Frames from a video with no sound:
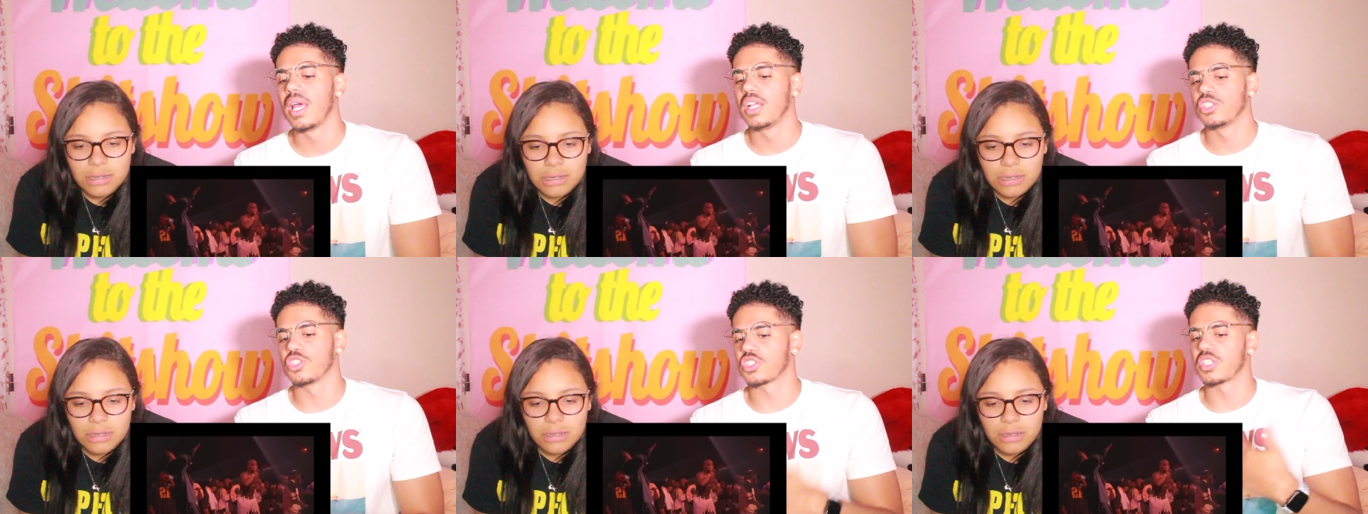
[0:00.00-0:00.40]

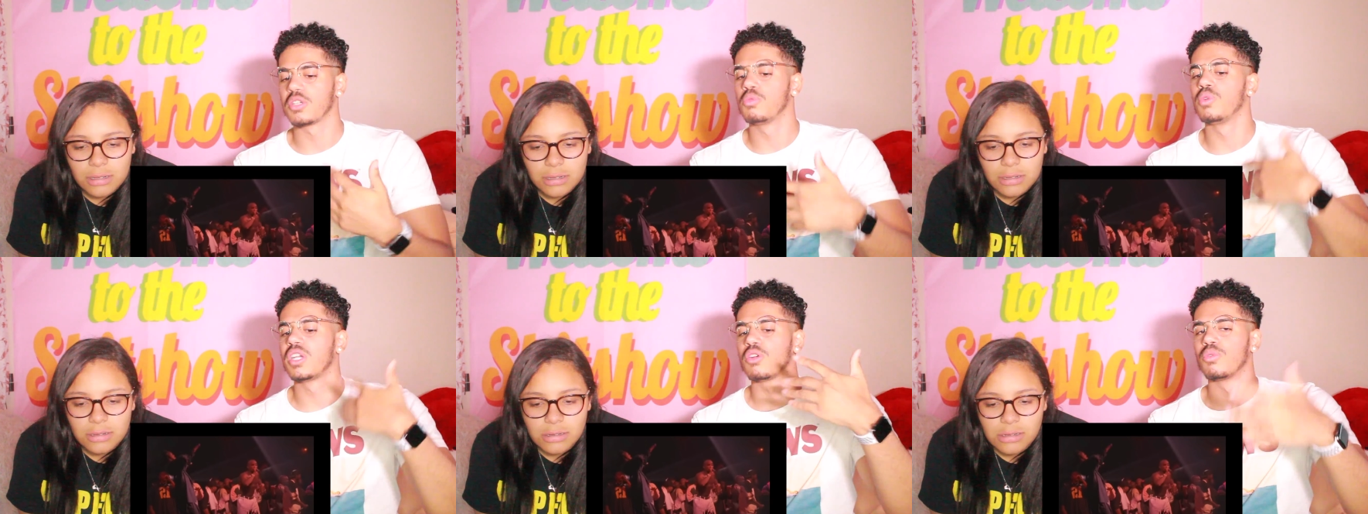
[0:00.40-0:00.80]
Speaker 1: Just so
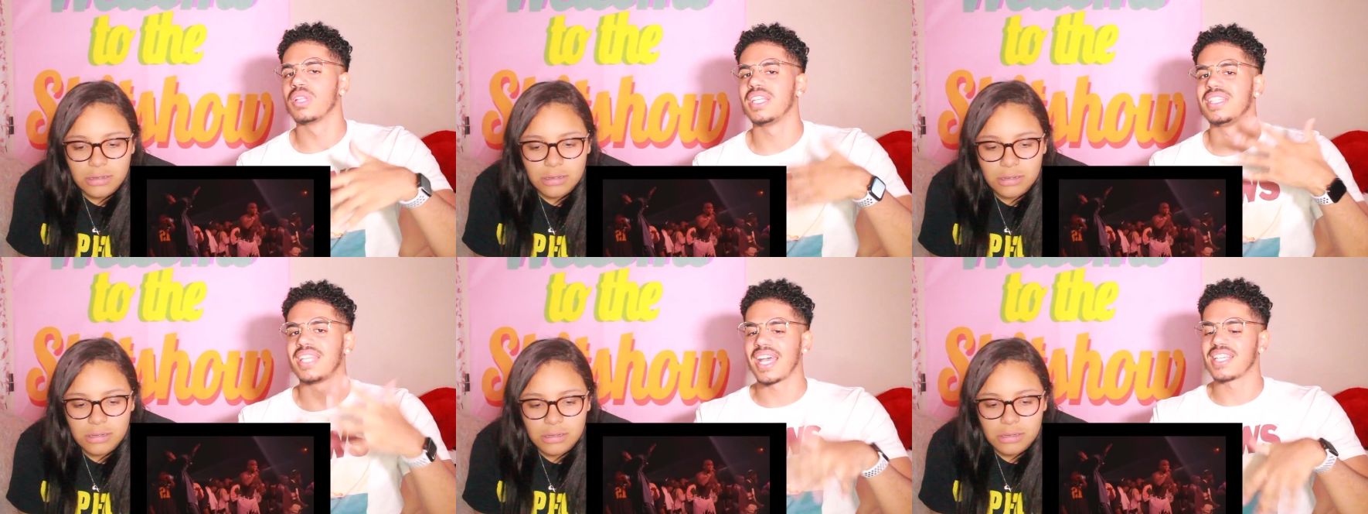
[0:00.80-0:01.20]
we can
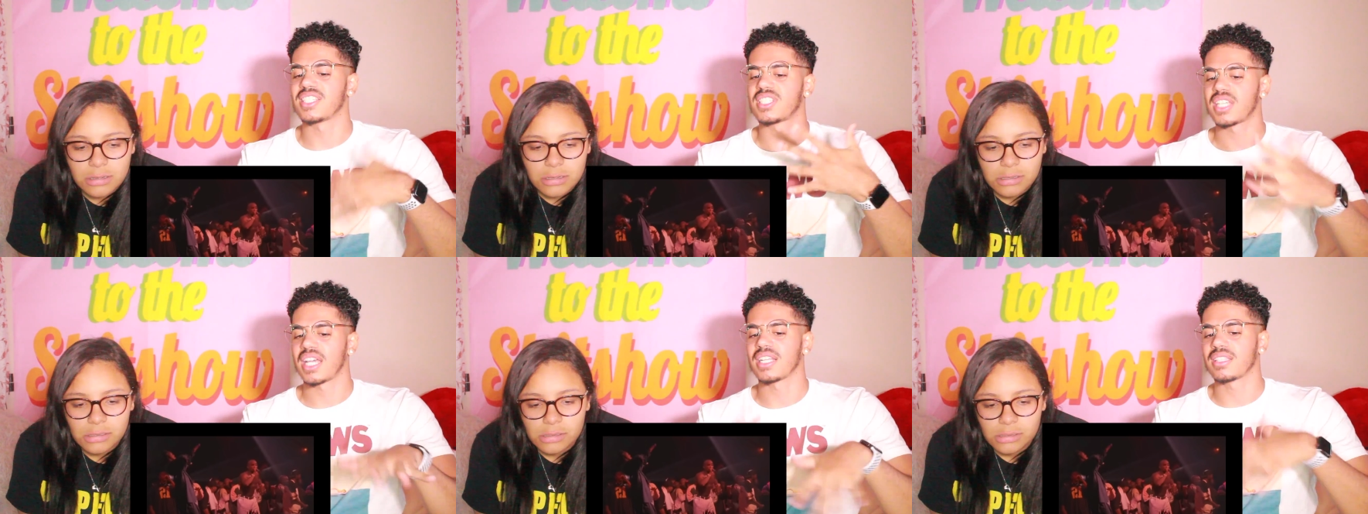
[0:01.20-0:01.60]
really
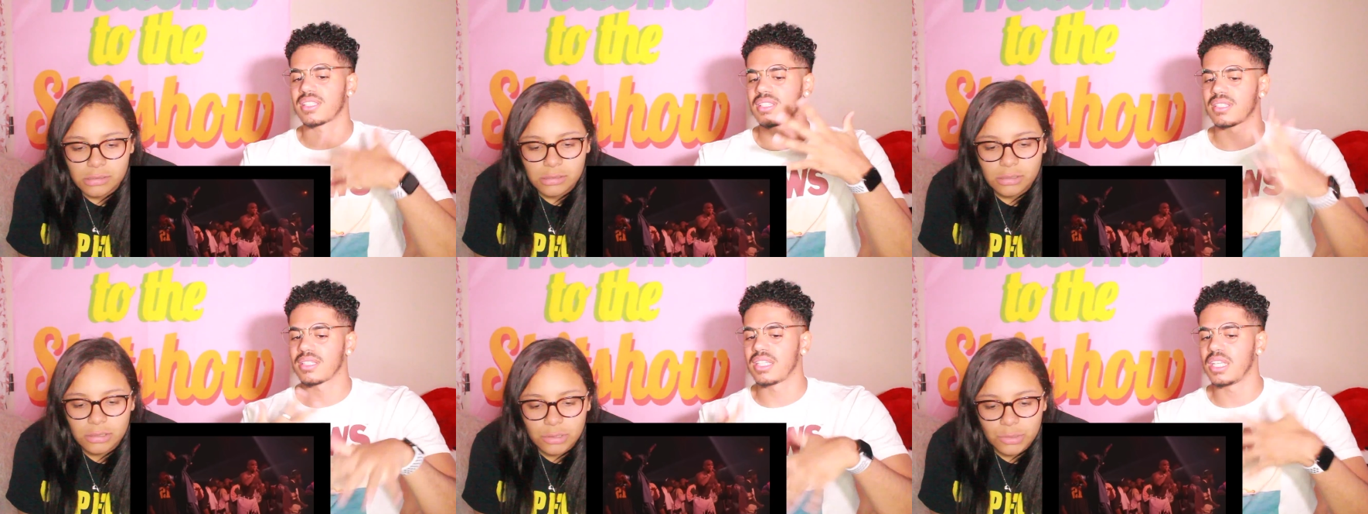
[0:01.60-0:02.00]

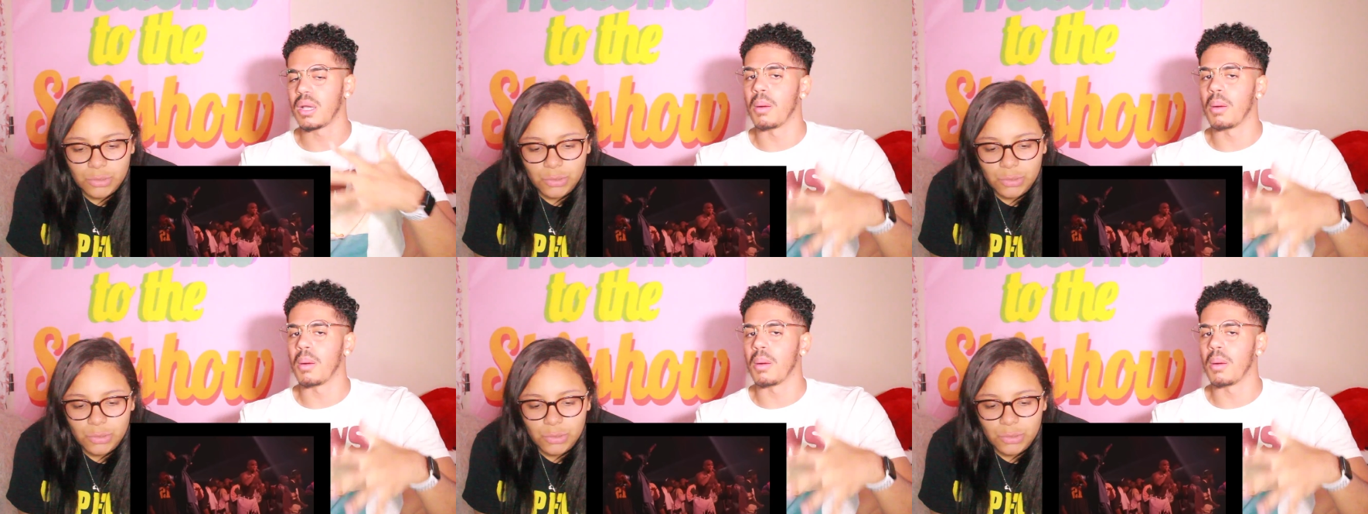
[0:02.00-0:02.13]
dissect the